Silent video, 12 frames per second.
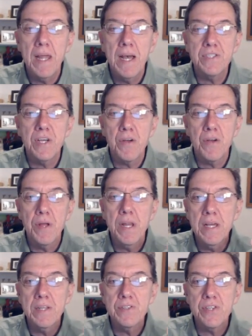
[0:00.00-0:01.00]
has
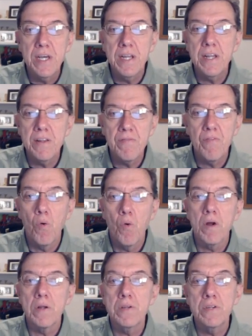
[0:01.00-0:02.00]
ingredients in it
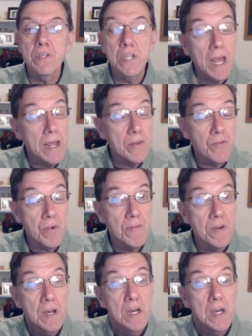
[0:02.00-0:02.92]
for dandruff,